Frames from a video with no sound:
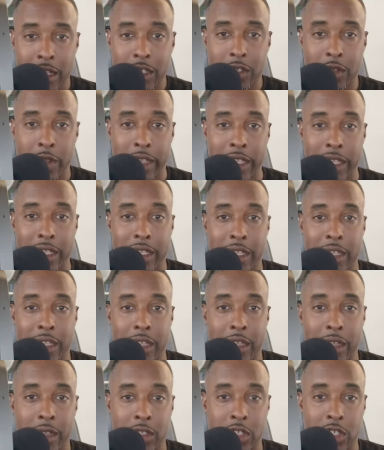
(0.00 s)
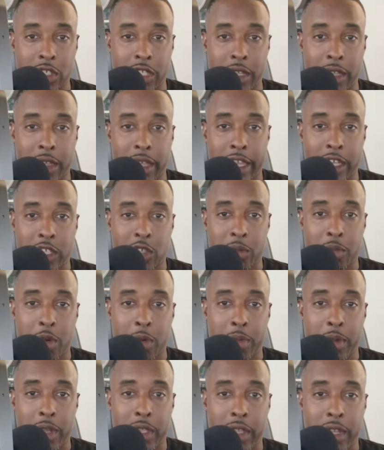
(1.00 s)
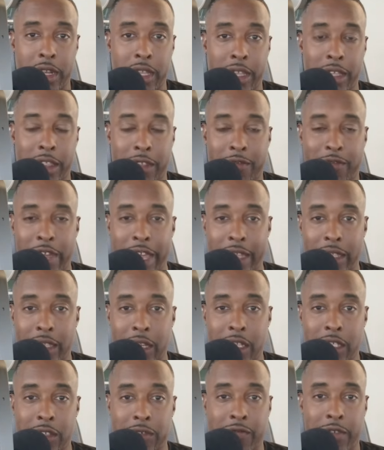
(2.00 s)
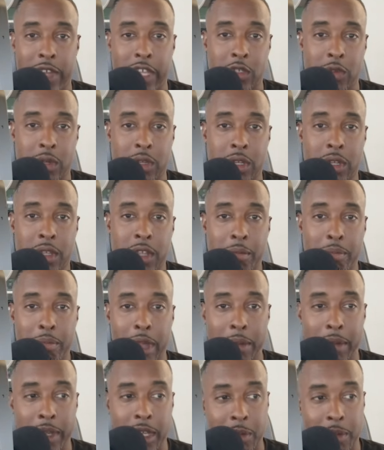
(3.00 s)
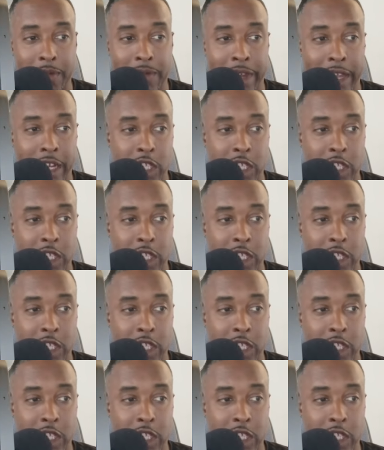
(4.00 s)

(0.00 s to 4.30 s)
So I think that the extra mobility and the fact that he's a veteran maybe could provide a